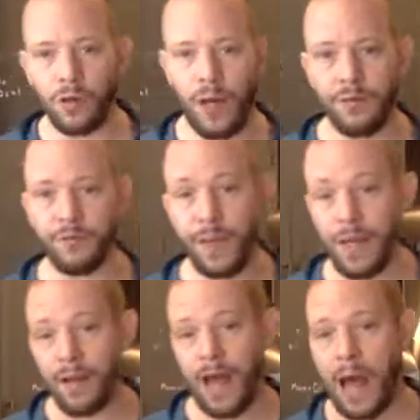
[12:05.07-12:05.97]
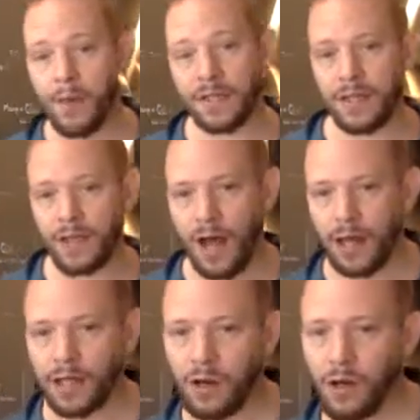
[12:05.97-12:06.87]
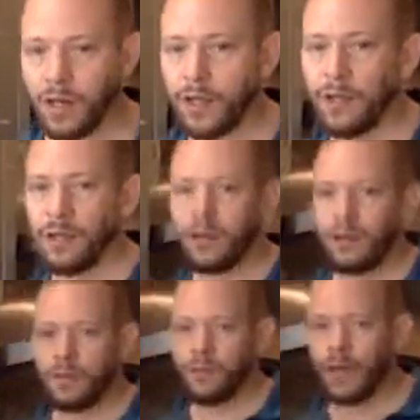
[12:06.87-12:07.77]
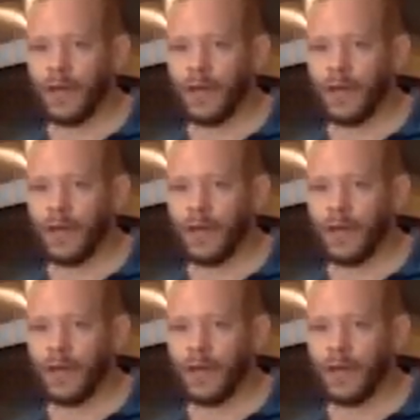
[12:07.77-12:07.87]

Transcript: I've made it a habit to not carry the